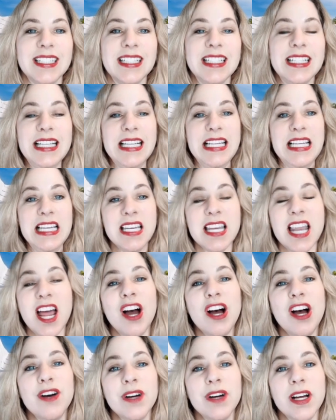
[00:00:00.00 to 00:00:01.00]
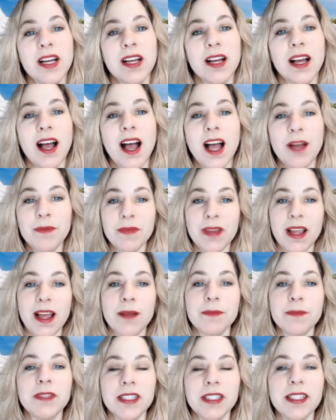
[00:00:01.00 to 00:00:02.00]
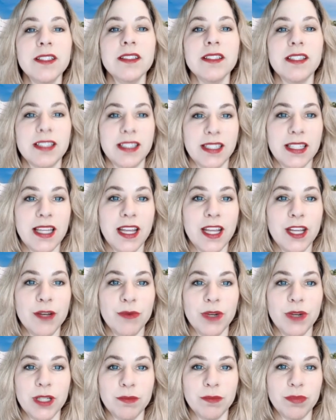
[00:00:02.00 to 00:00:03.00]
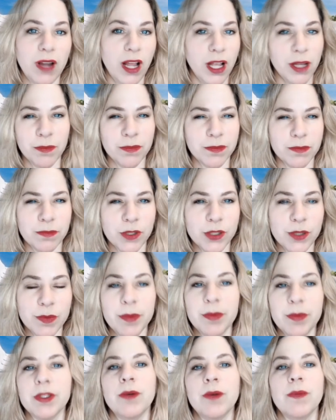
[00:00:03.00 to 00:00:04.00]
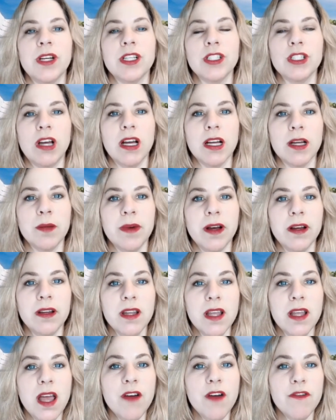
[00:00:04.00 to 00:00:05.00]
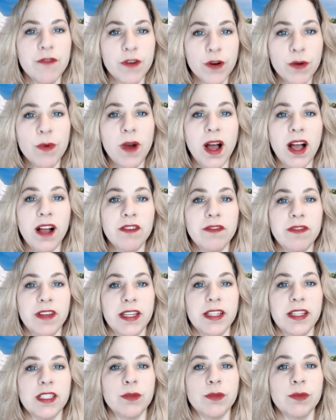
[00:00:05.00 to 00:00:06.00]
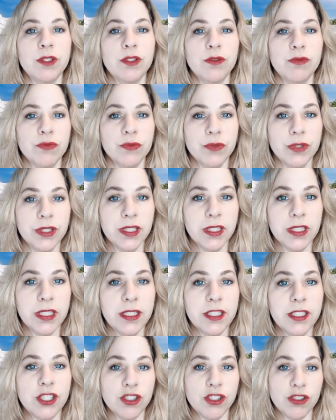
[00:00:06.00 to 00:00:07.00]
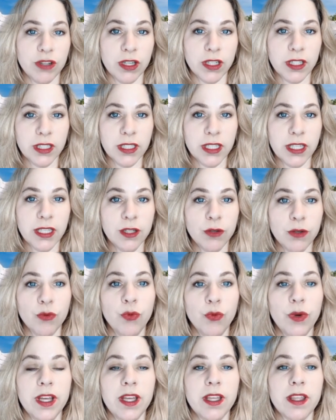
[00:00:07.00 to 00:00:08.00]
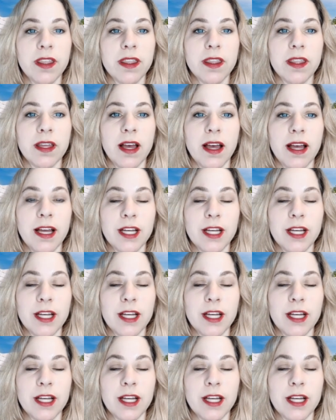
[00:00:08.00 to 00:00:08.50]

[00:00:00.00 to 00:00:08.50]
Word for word: Now, I'm, I'm gonna say what probably most people don't wanna talk about. For a while, Venice was really struggling with um,